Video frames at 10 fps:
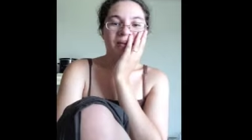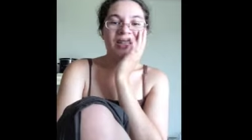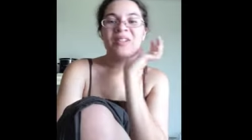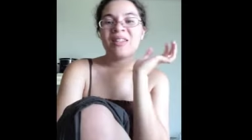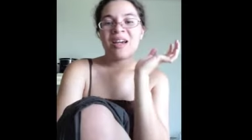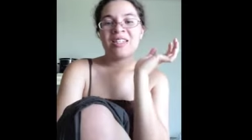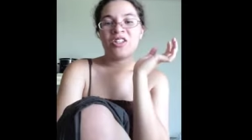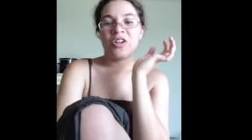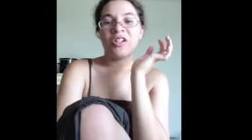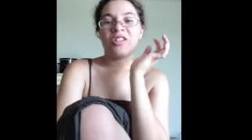even nice
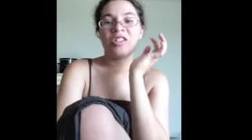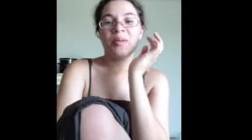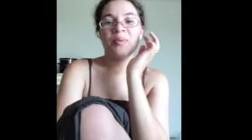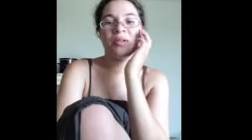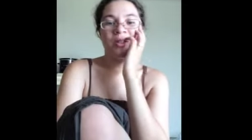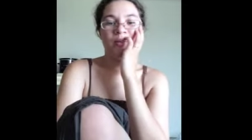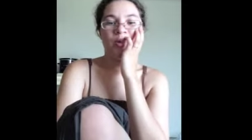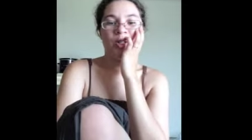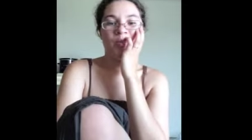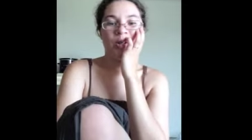yarn is cheaper than
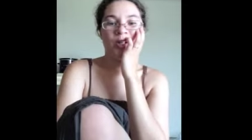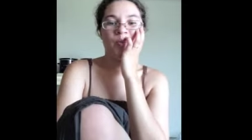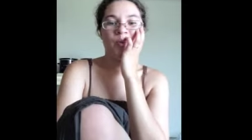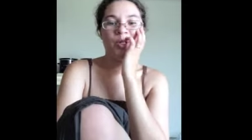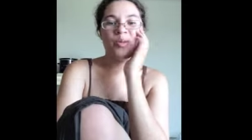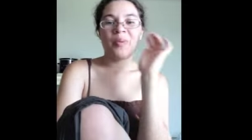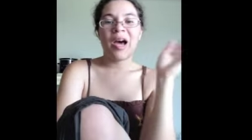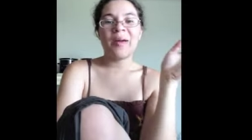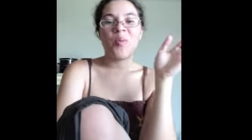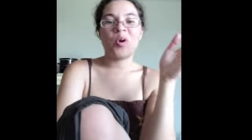computer parts, but you
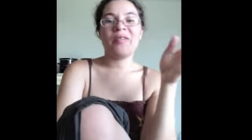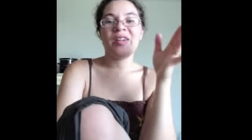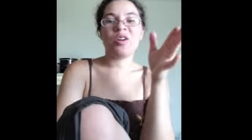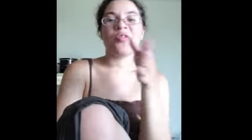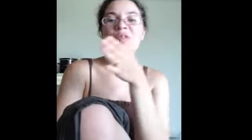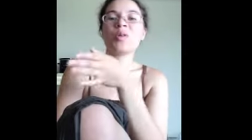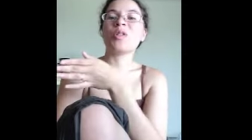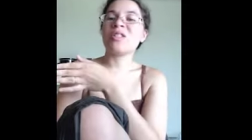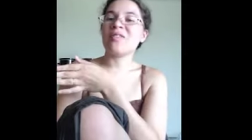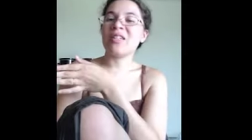buy more of it over the
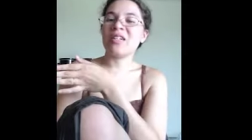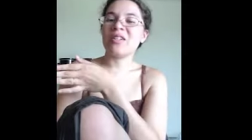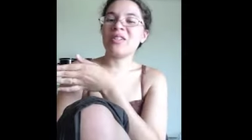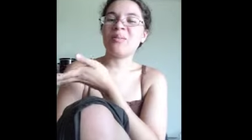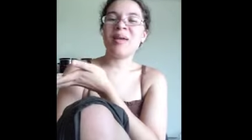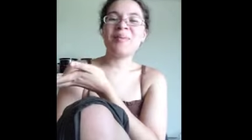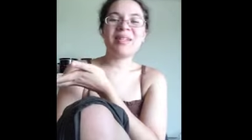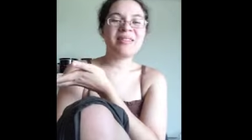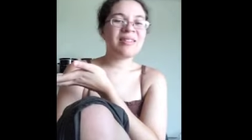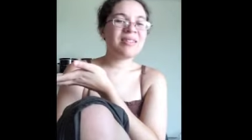course of a year. So maybe
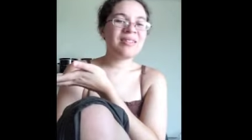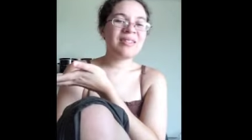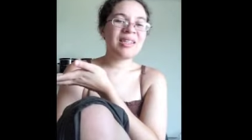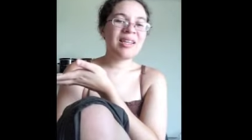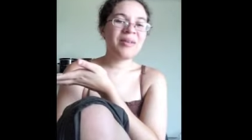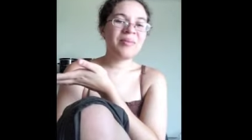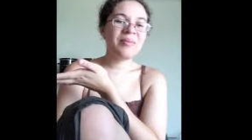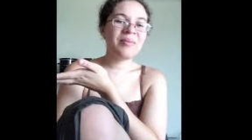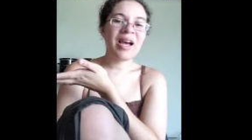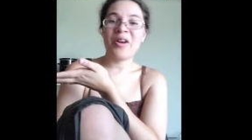it's the same.
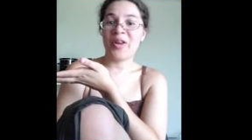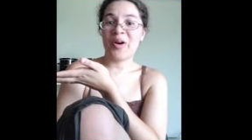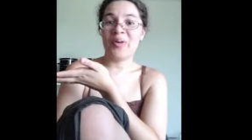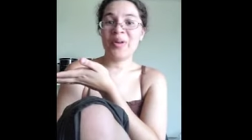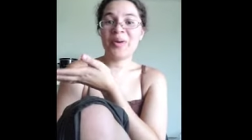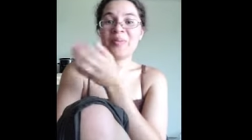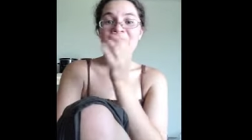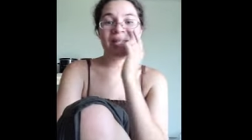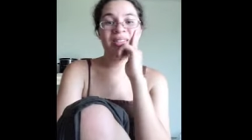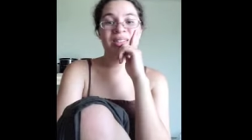I don't know.
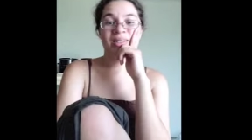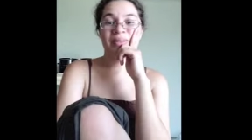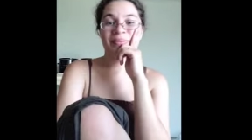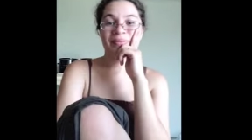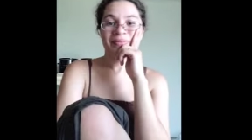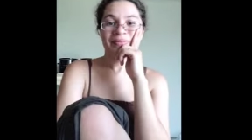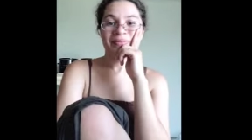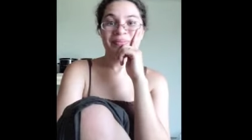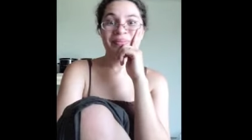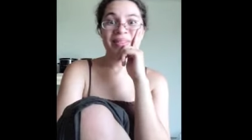But it's
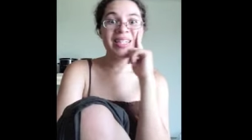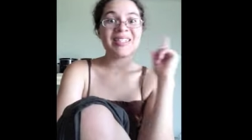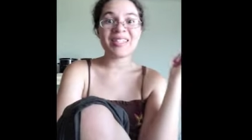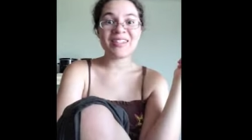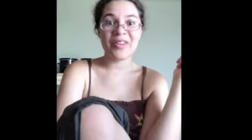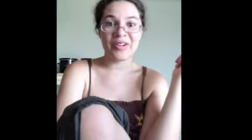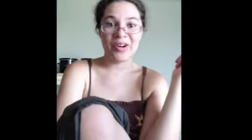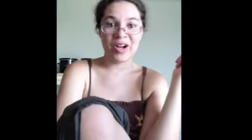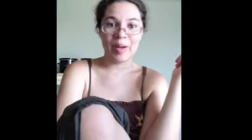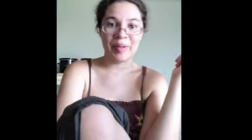another
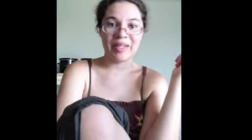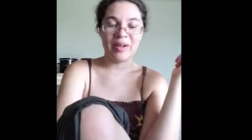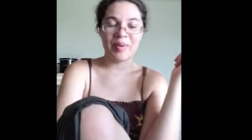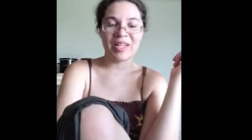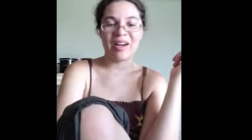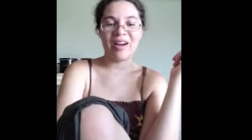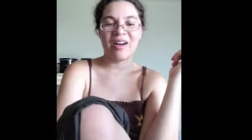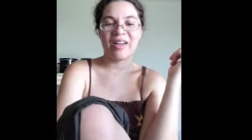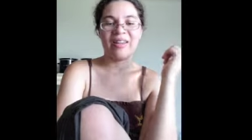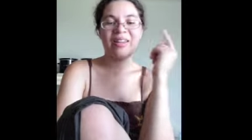hobby. Oh my
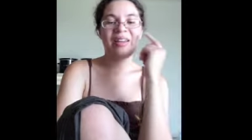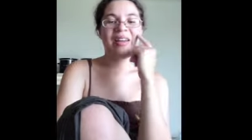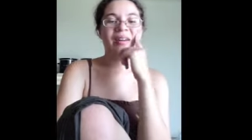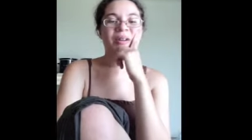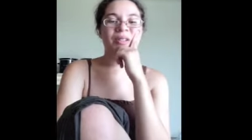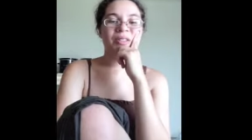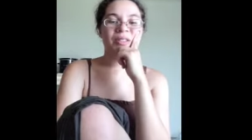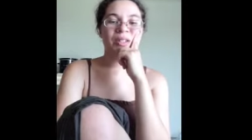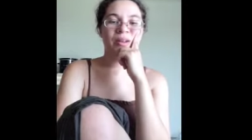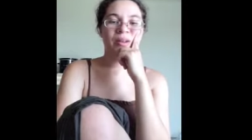God.
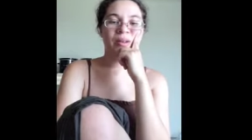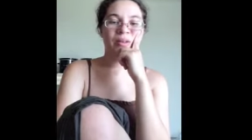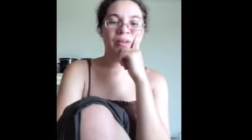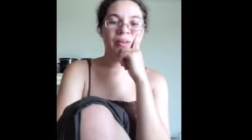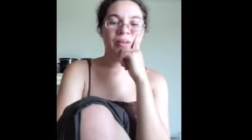So